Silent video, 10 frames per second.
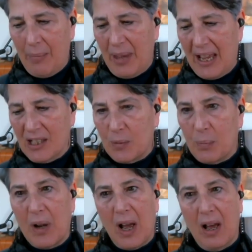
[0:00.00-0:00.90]
MAS
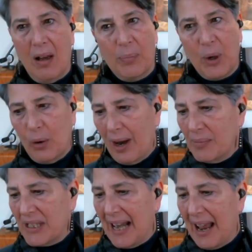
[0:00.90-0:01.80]
programs and